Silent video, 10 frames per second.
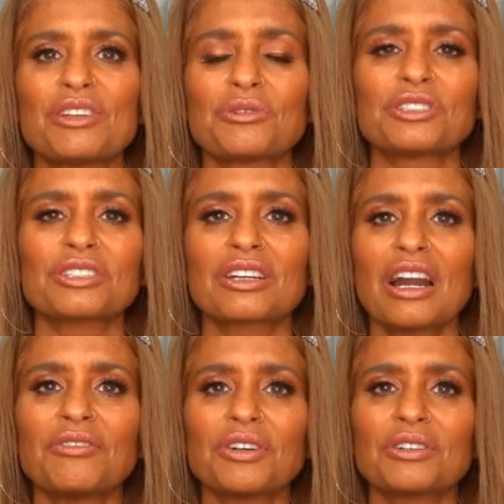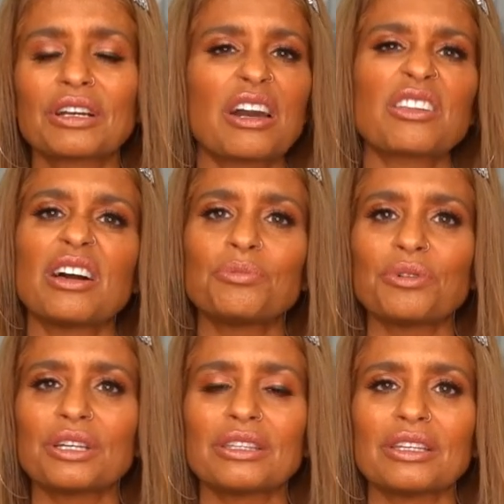just cuddle up
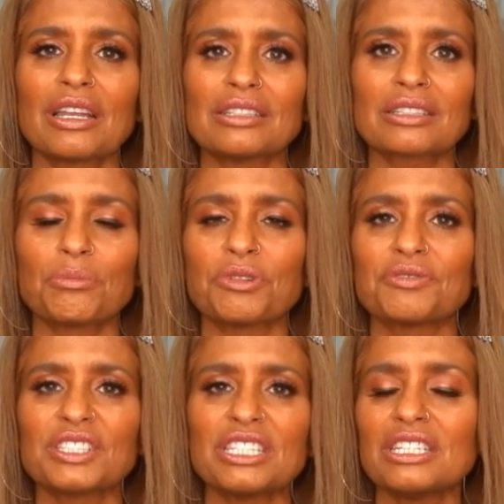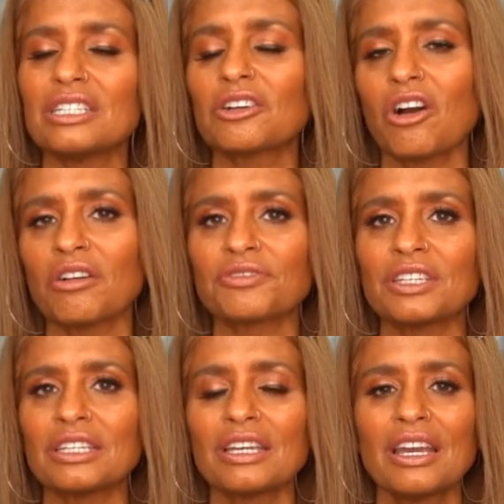with a nice cup of tea,
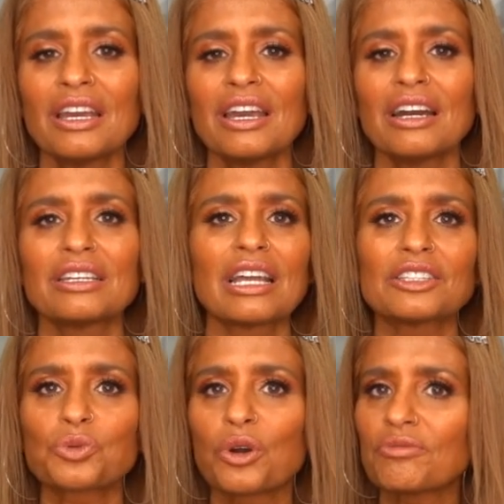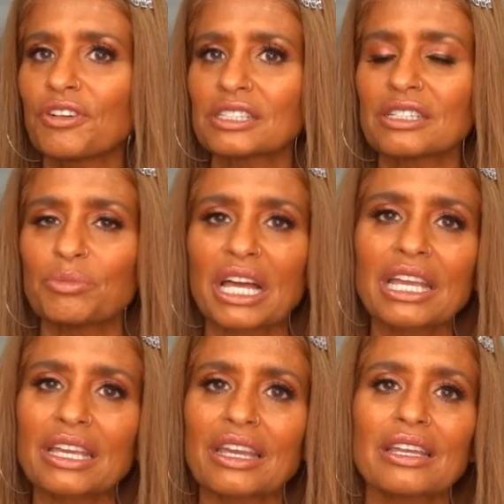coffee, nice warm fuzzy
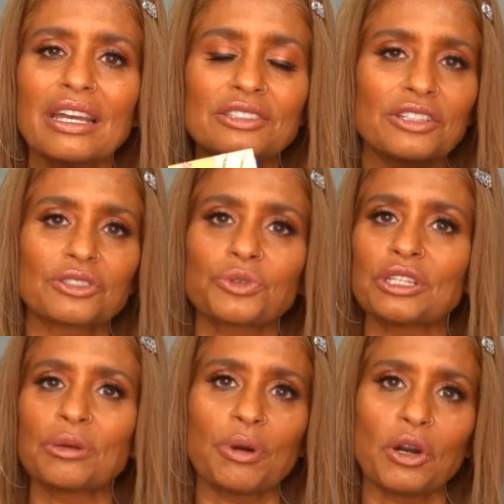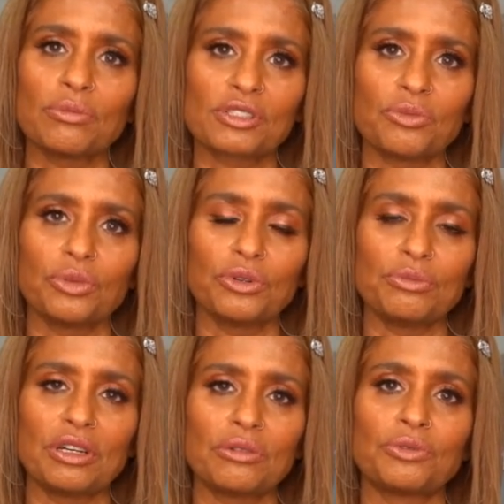blanket, and just read the poems of
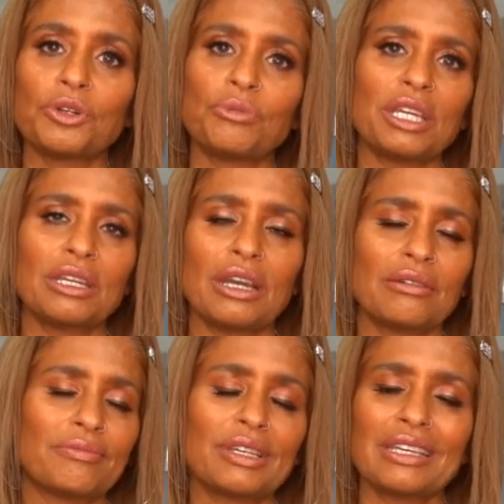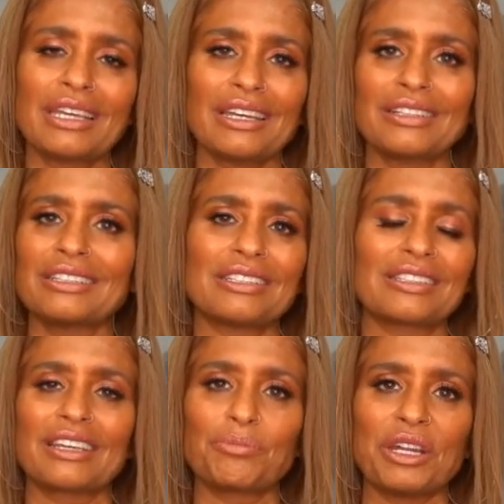Rumi. It
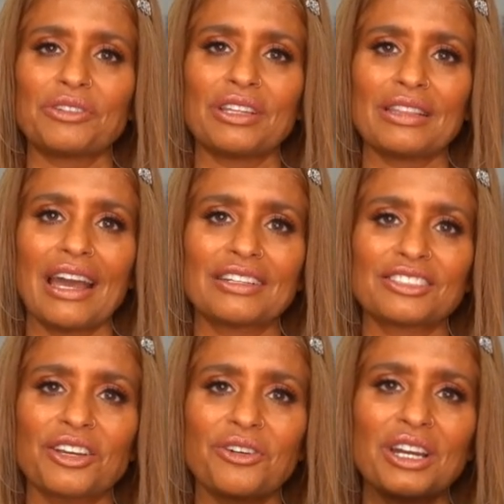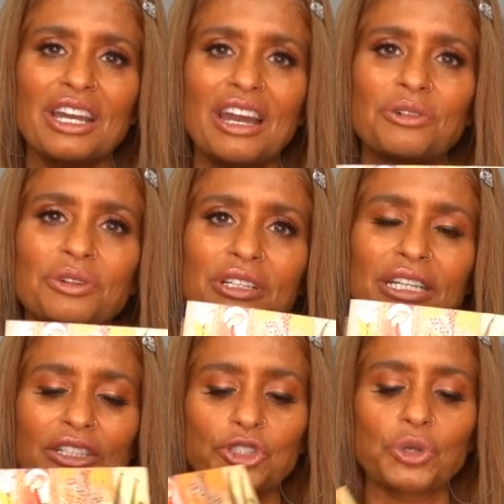doesn't get better than that. So
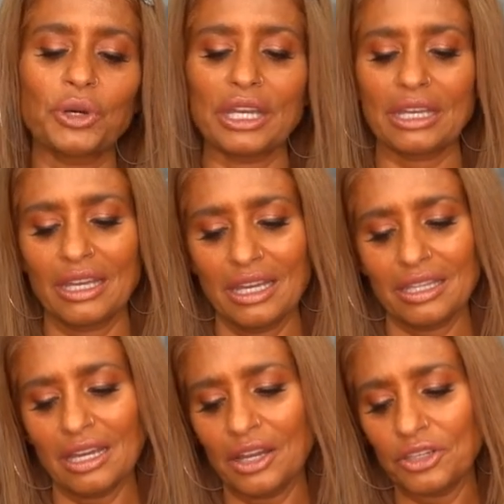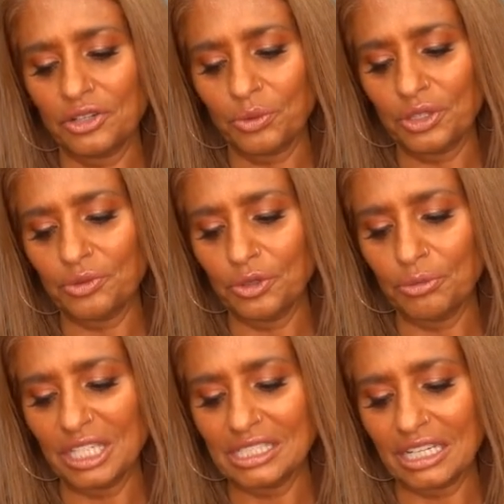really enjoy A Year with
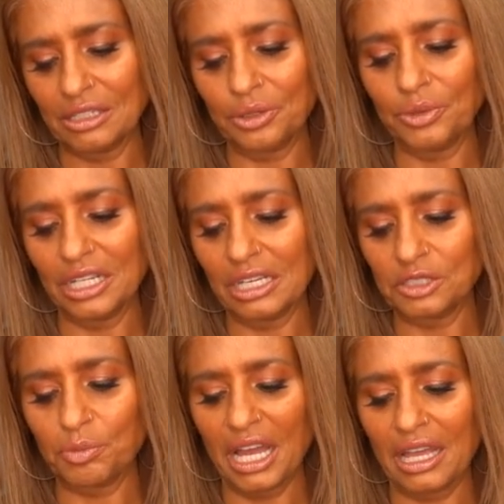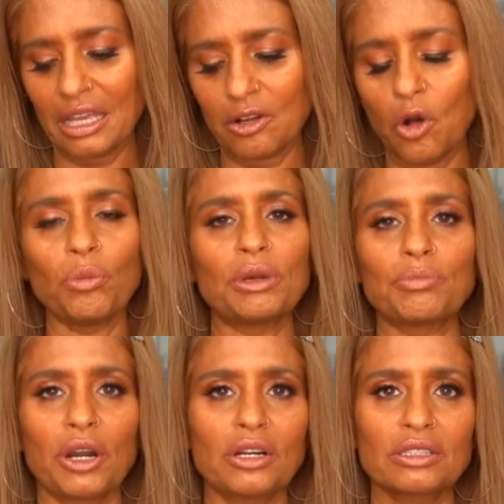Rumi, daily readings by Coleman
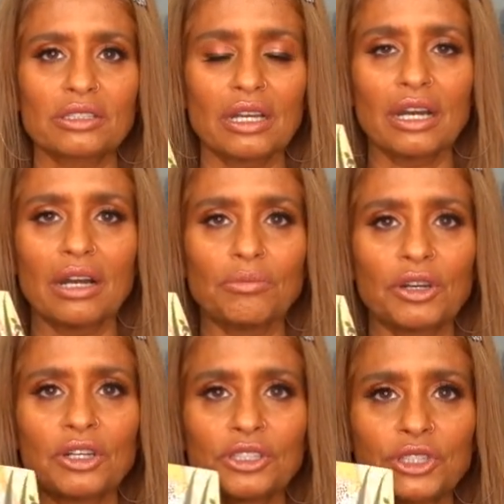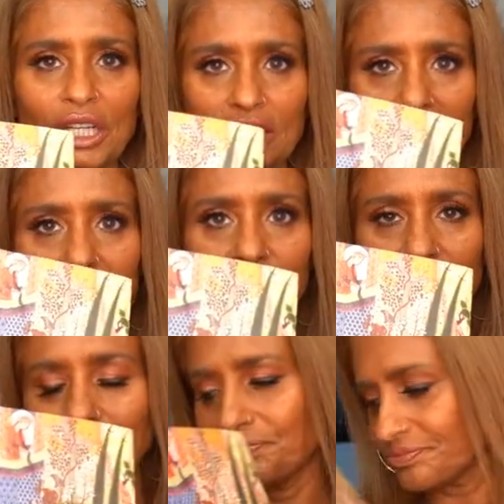Barks. Good
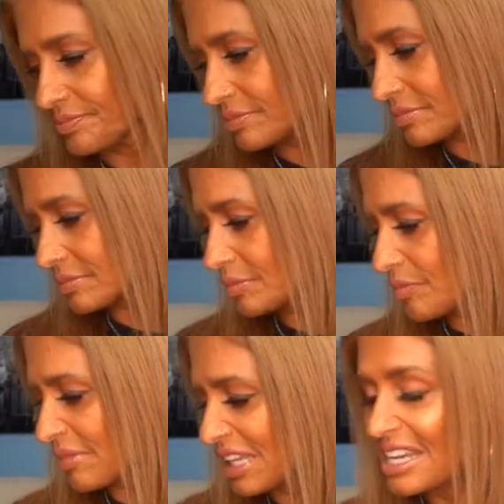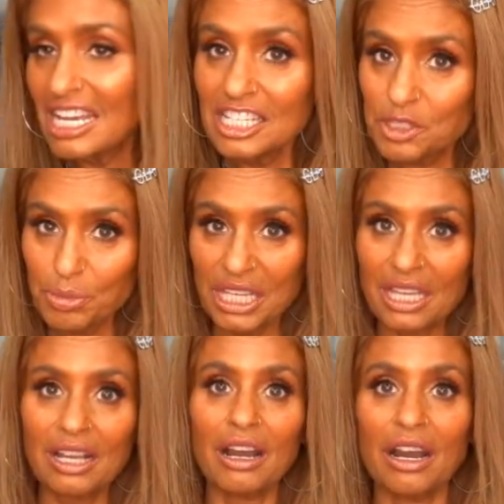translation.
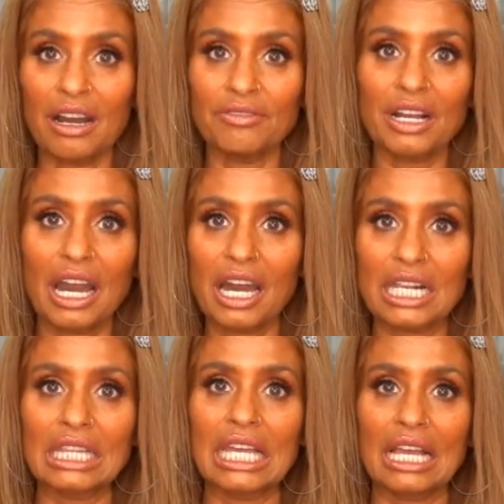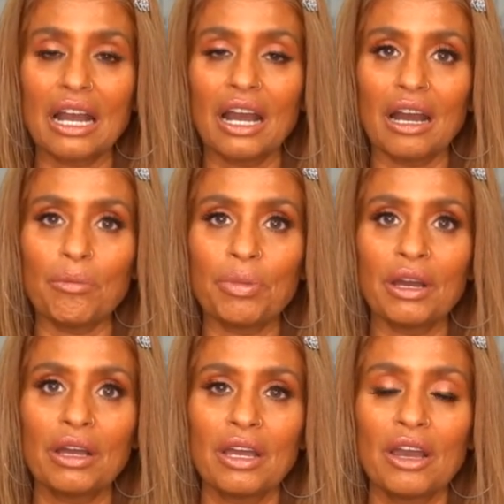Speaking of cuddling up
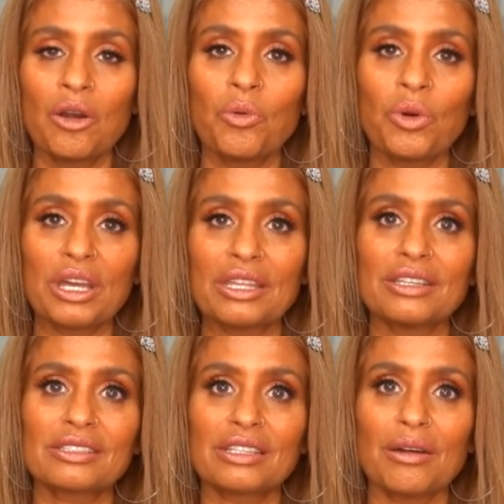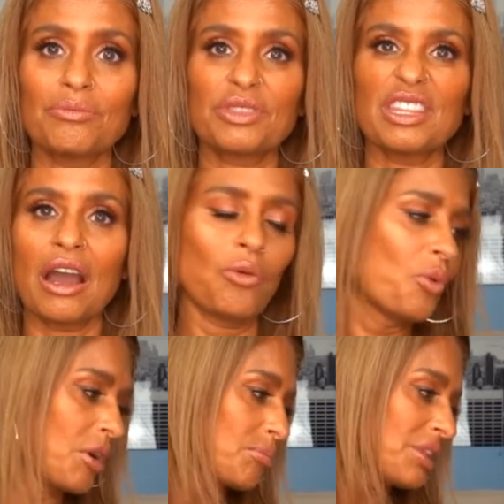with a
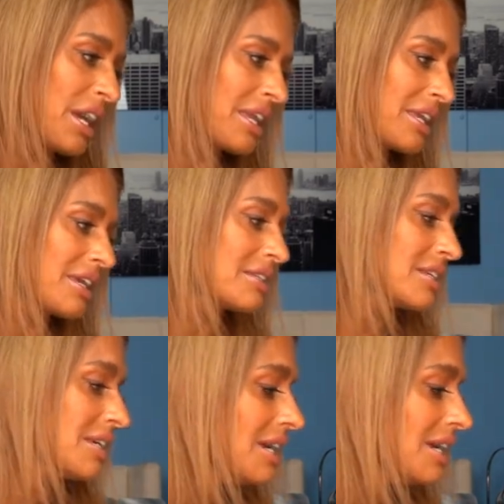warm blanket,